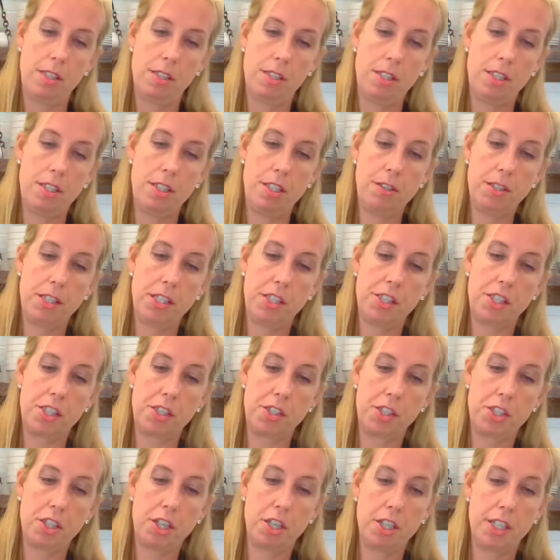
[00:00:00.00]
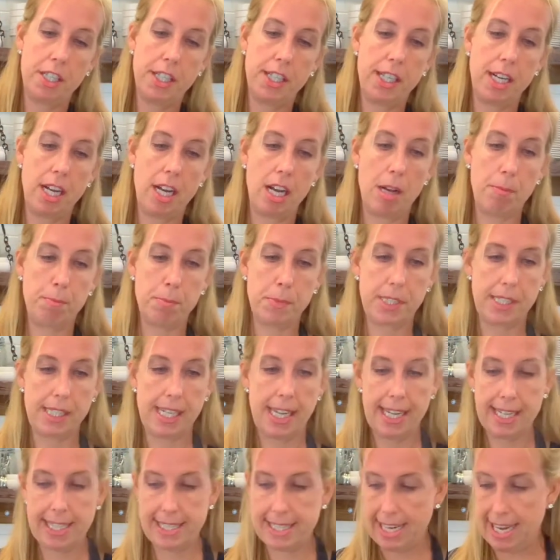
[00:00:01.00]
You can just turn it
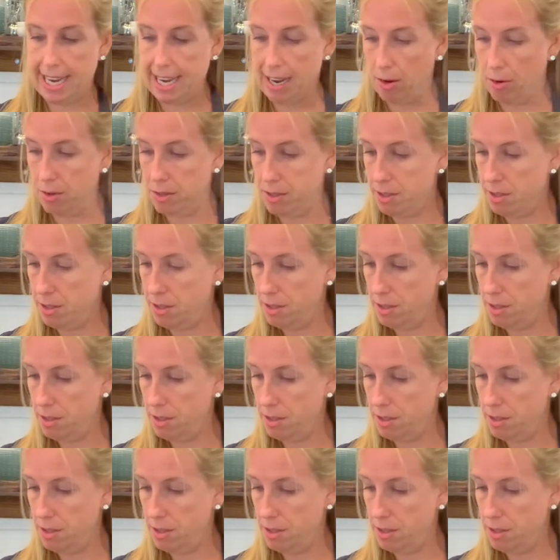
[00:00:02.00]
upside down